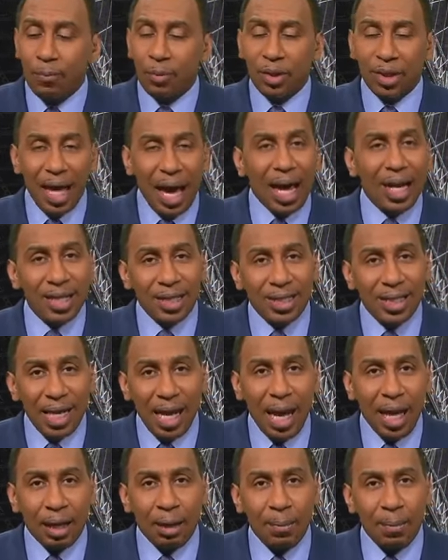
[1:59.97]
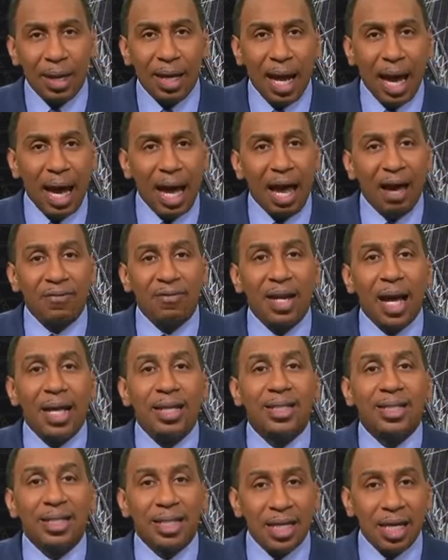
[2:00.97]
That is the element I have
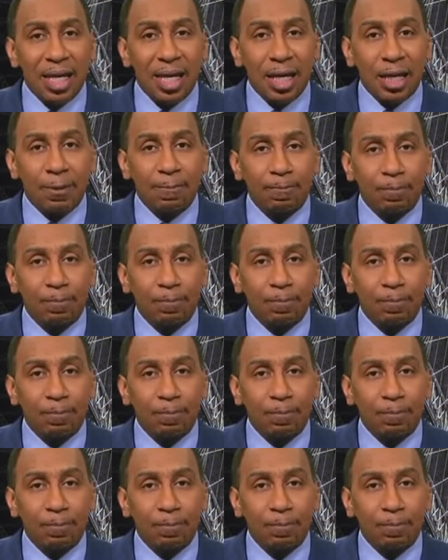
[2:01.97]
not seen